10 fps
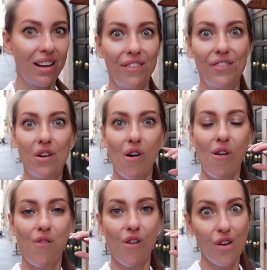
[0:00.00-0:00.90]
If you
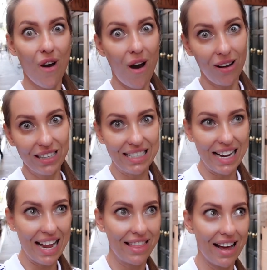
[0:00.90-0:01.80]
go for your
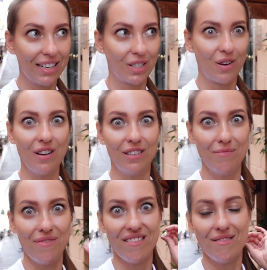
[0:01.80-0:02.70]
holiday, that's going to
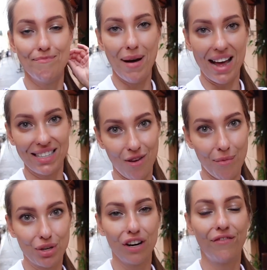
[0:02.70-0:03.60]
be the best
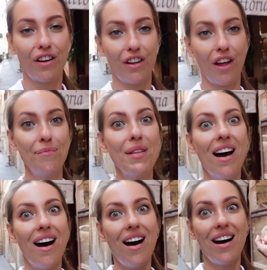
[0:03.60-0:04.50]
option for you.
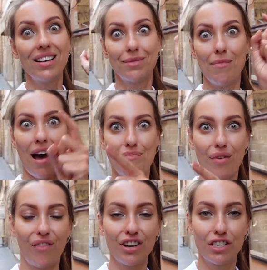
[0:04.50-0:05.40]
And my
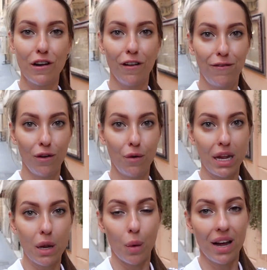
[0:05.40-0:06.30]
professional
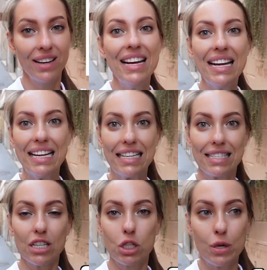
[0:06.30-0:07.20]
vlogging one is
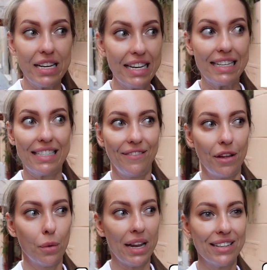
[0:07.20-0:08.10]
Sony Z
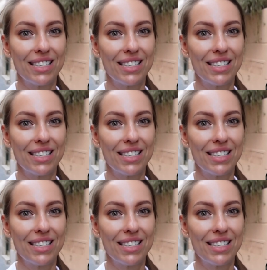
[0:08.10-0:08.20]
V one.